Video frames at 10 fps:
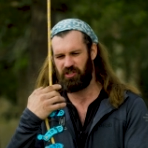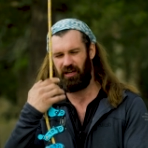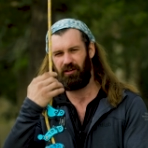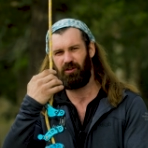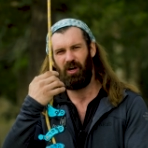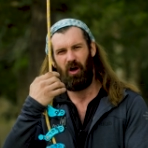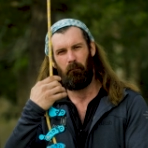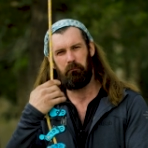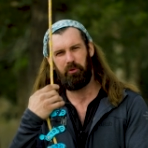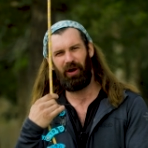subtle
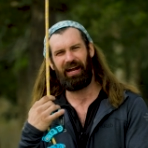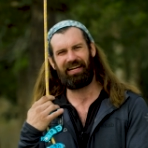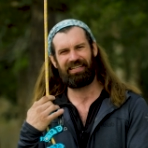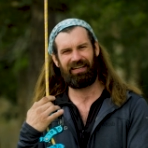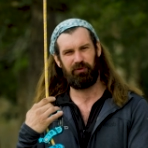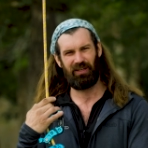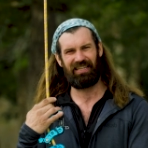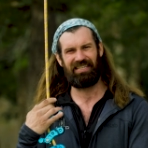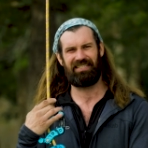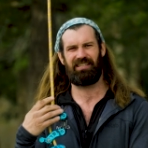break to
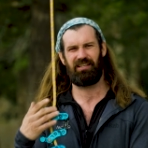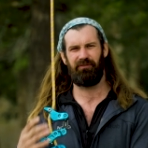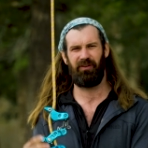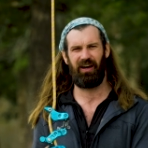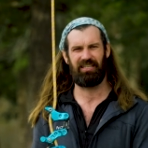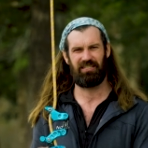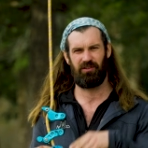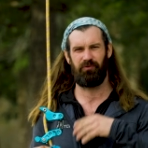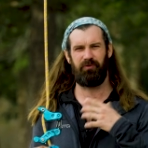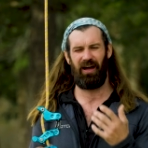release the device
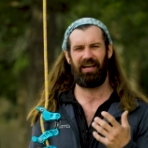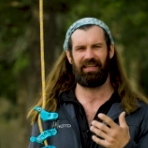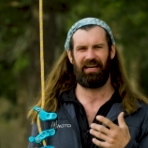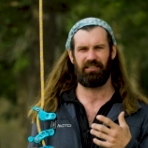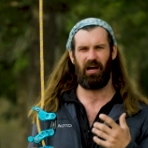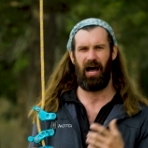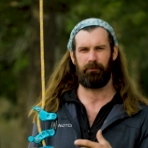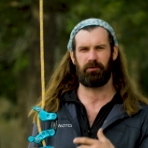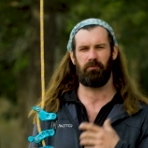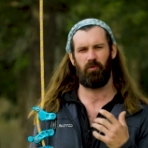to find that
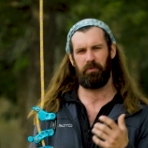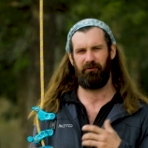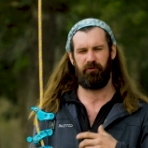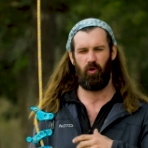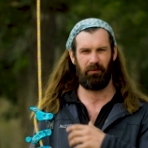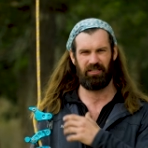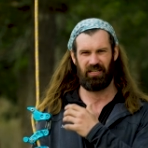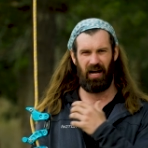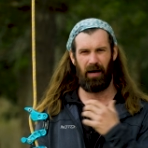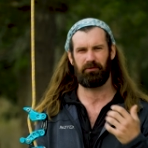optimal
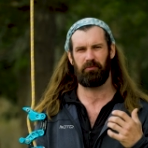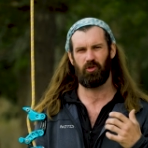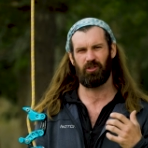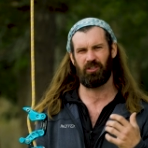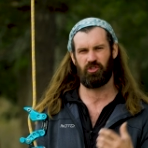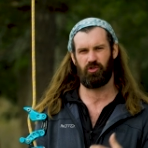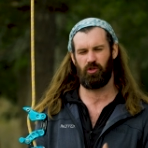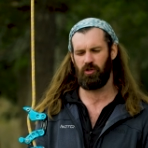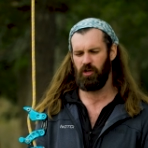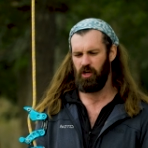performance and optimal control.